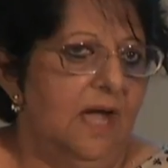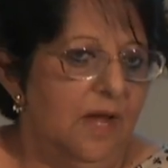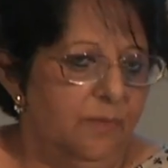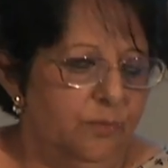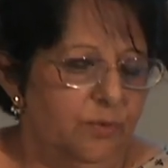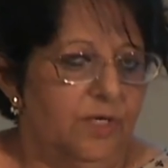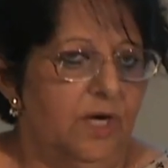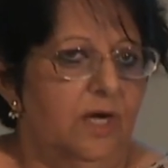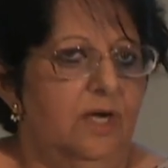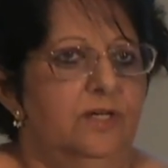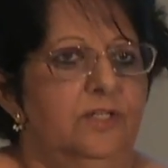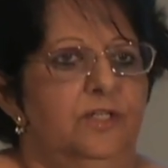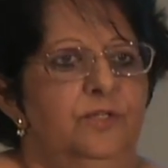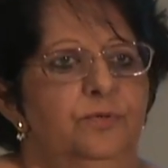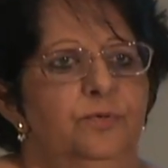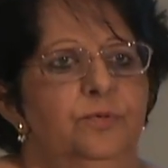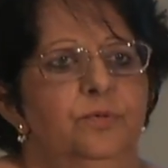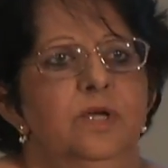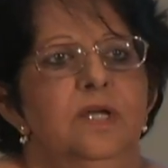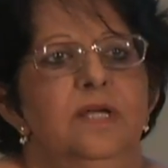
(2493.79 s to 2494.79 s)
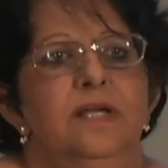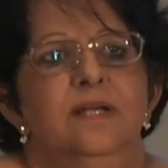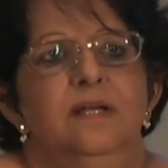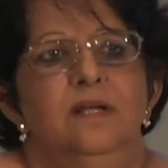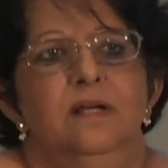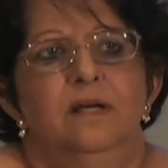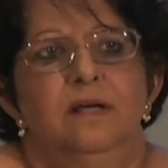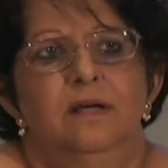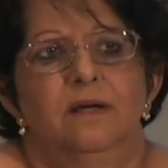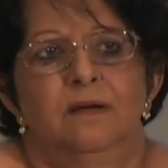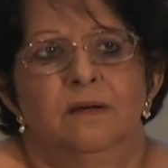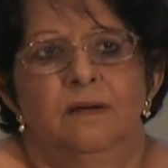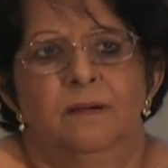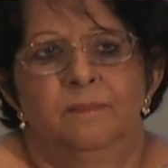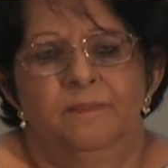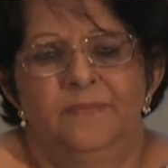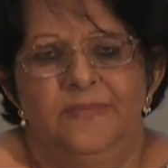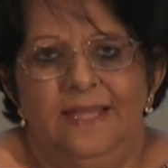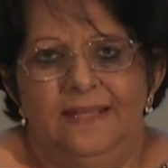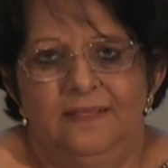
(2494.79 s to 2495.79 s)
I would argue
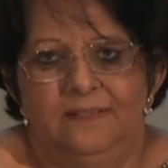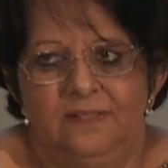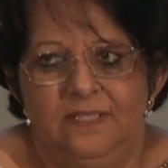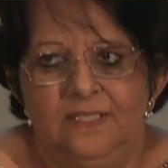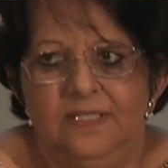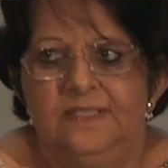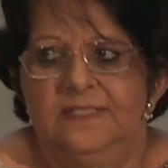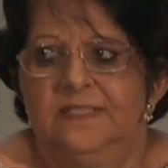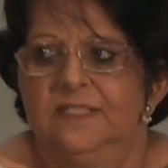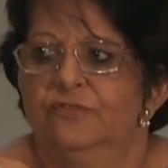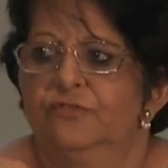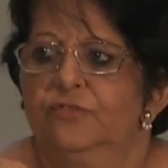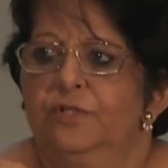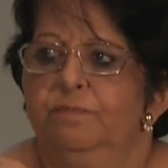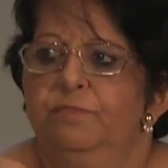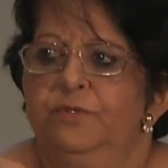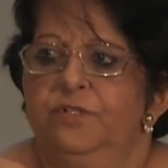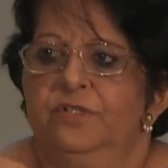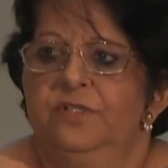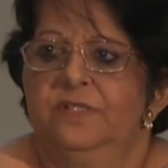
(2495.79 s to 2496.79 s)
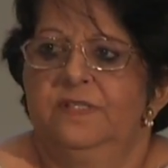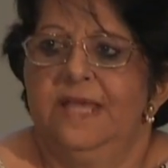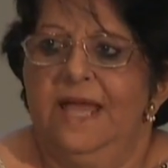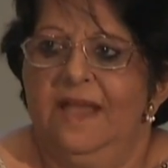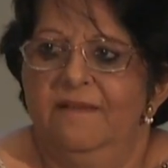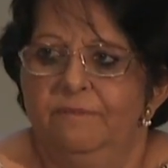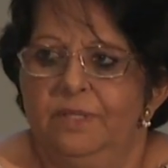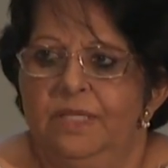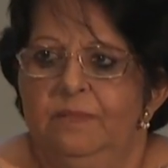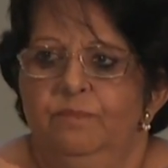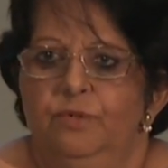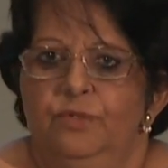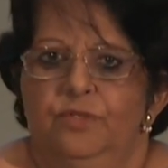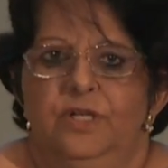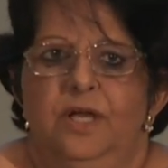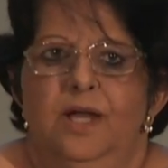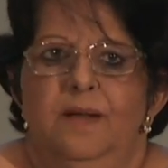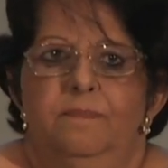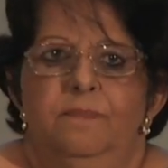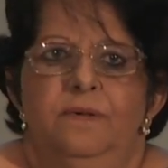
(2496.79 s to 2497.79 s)
um, that these inscriptions have been
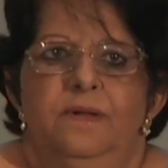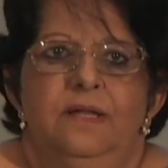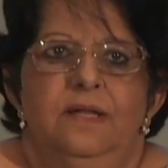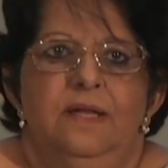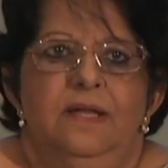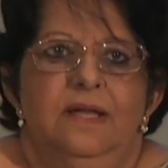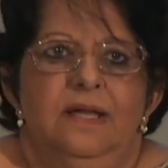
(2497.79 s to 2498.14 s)
put up